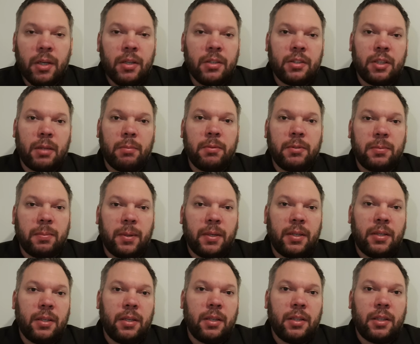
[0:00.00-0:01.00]
Same as
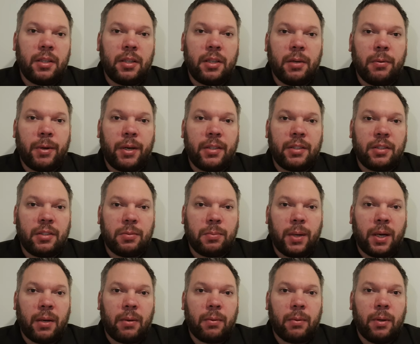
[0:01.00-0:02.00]
when in the US as
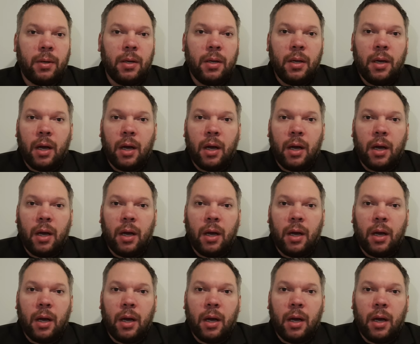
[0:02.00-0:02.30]
well.